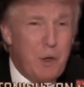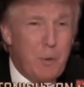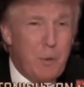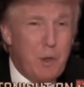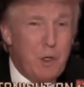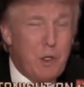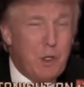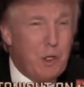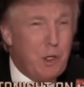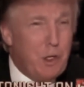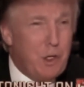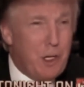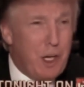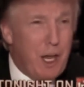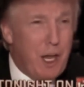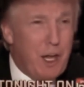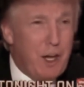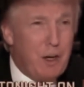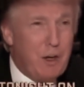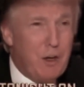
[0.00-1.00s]
when you look
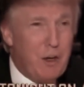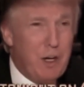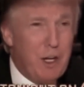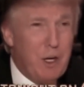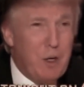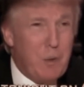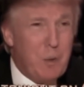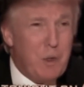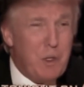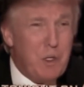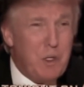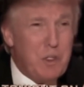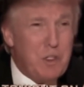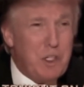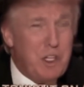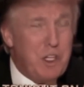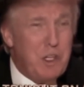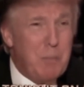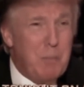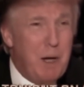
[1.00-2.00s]
at her and when you
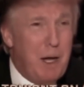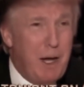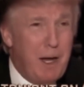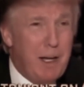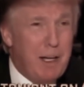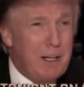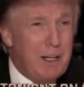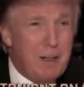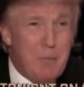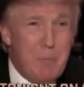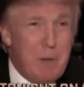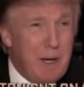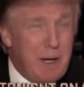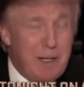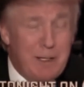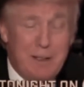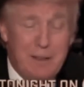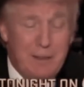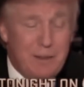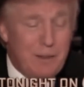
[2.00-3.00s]
see the mind, the
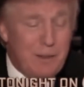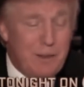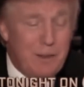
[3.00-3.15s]
mind is,